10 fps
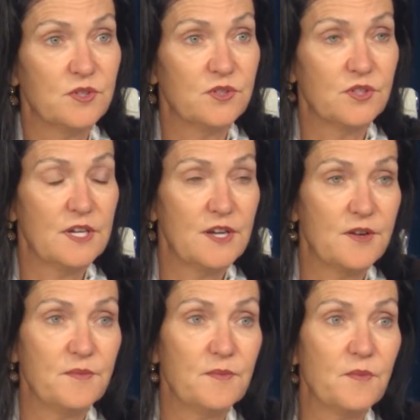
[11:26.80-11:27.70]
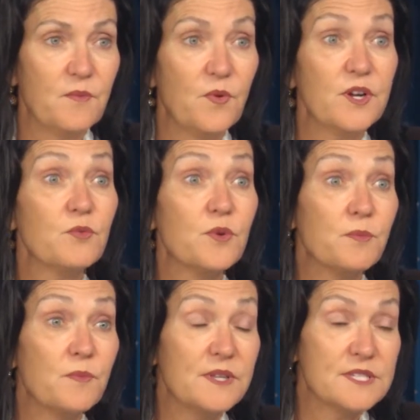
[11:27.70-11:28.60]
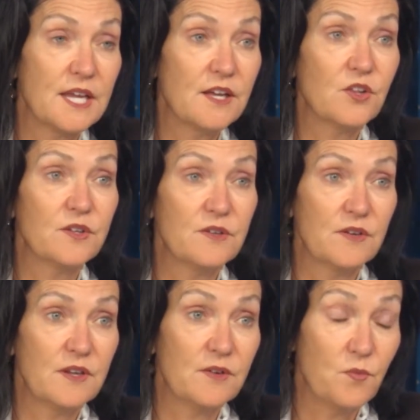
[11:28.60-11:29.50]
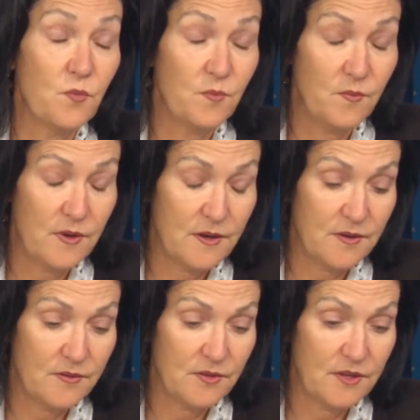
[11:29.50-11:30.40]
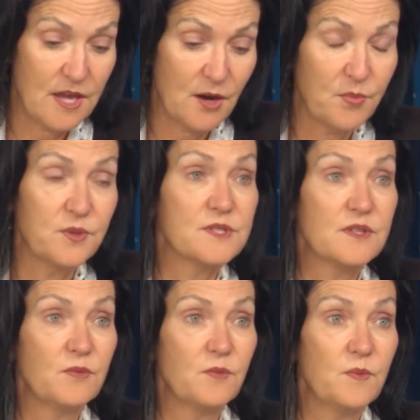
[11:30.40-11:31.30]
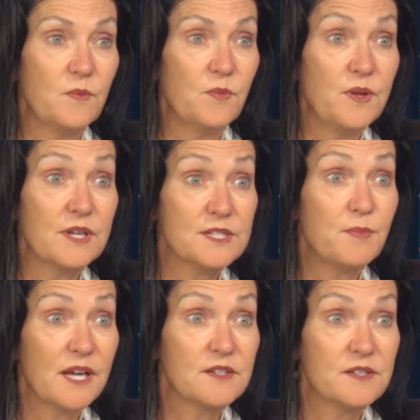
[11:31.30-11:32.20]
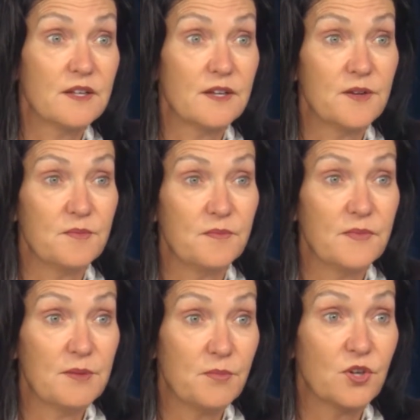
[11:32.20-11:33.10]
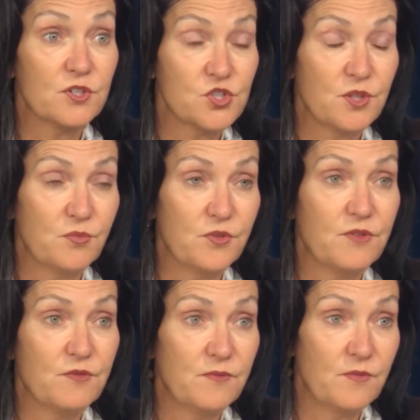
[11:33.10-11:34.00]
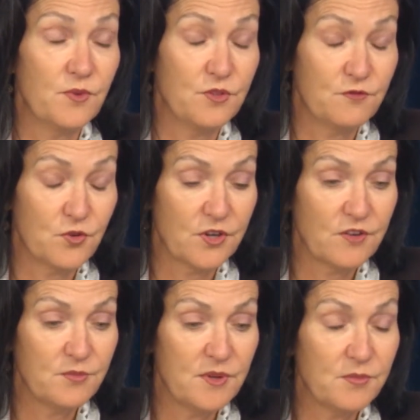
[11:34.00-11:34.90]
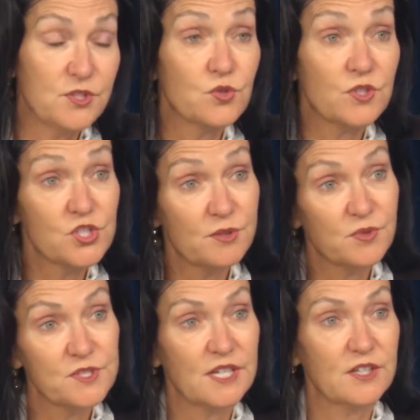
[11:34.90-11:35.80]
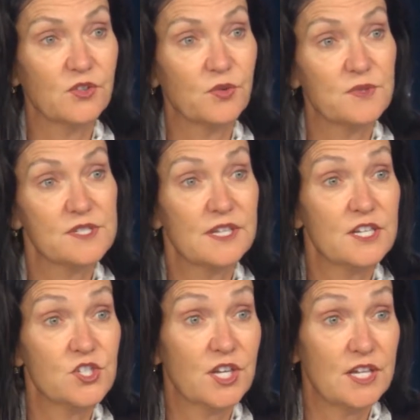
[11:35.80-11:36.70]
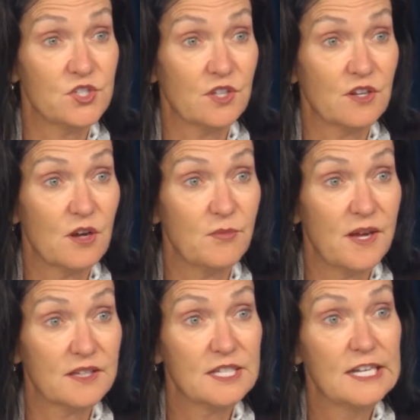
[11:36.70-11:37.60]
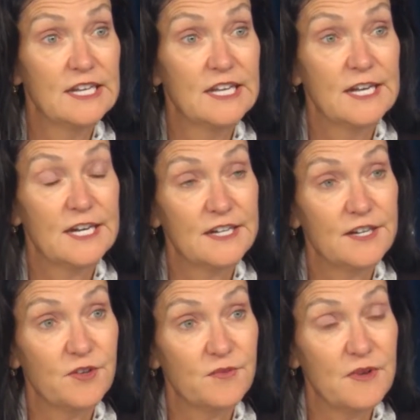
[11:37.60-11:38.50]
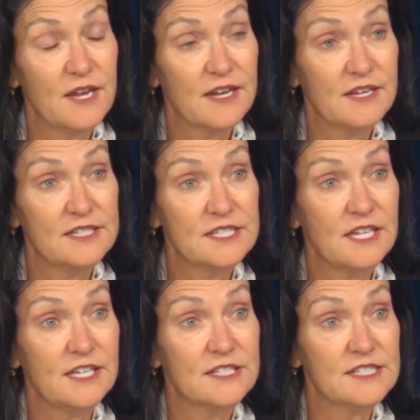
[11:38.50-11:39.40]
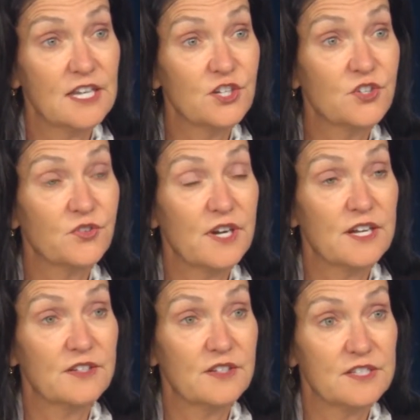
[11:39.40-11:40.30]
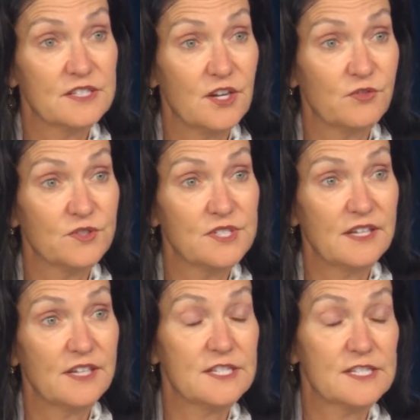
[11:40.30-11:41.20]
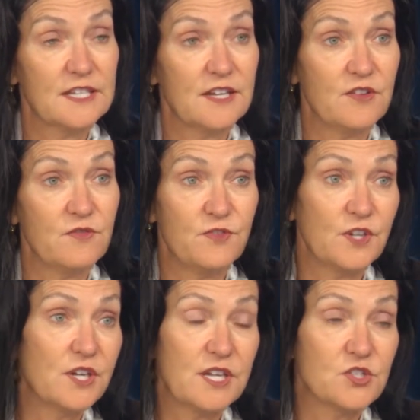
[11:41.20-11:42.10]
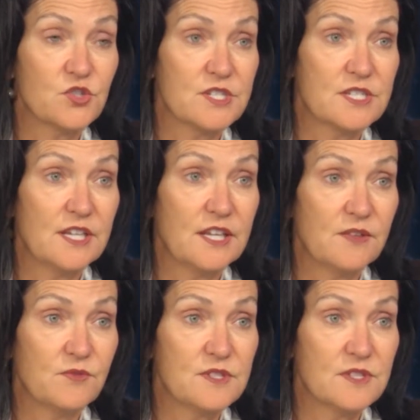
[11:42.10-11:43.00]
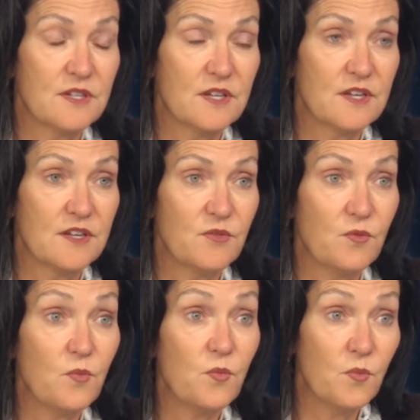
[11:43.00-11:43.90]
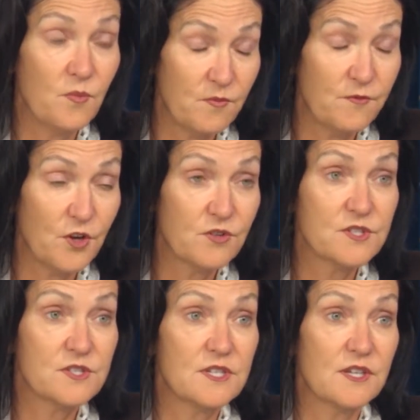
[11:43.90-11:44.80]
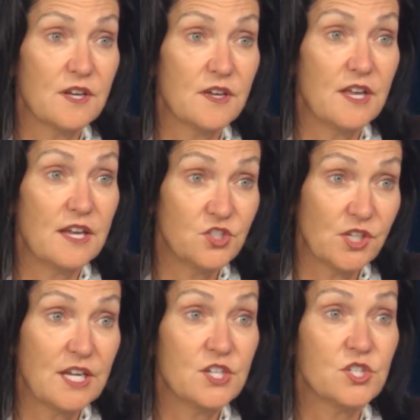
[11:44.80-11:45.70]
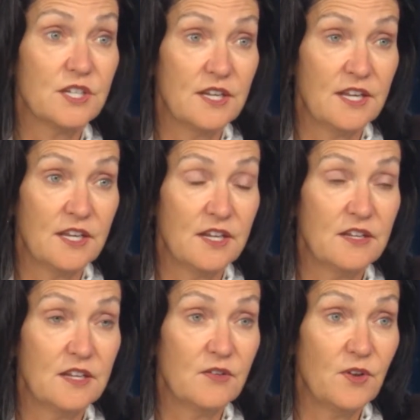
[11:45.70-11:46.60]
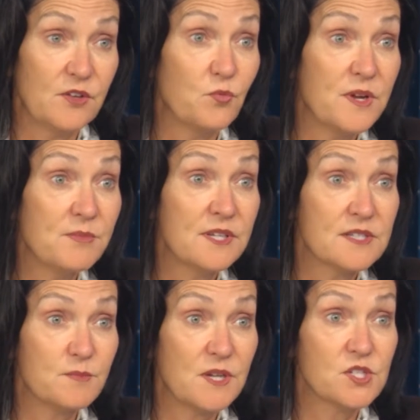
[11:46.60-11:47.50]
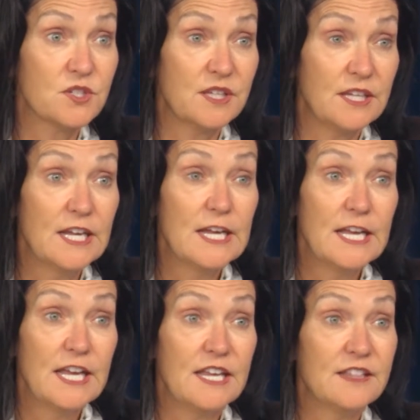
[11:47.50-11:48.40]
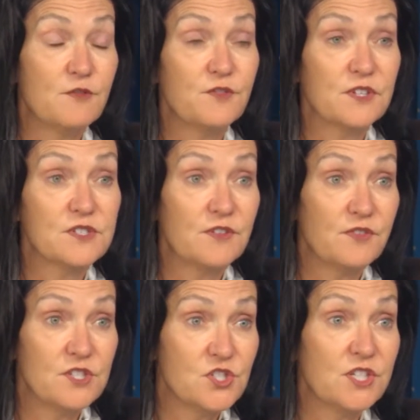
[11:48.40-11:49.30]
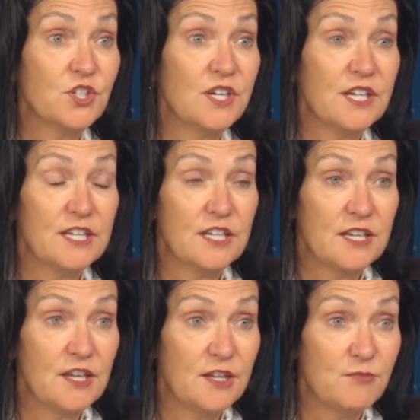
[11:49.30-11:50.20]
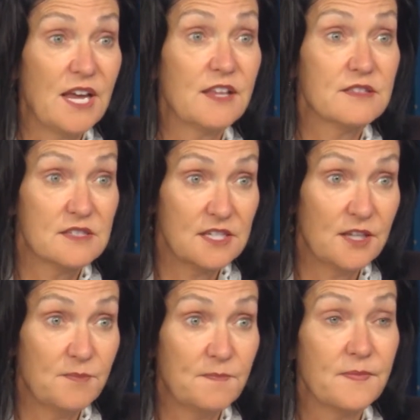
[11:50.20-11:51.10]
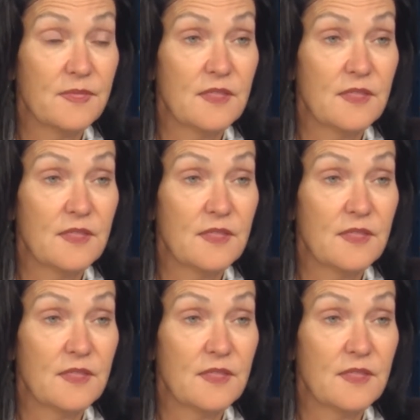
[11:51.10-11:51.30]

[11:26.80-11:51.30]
will, what it will entail and the outputs that we expect in partnership with the foreign government. But mm-hmm. Georgia in particular was an education compact. Mm-hmm. And it centered around several tenets. Very interesting. It was focused education and women especially, mm-hmm. in the fields of engineering and math, STEM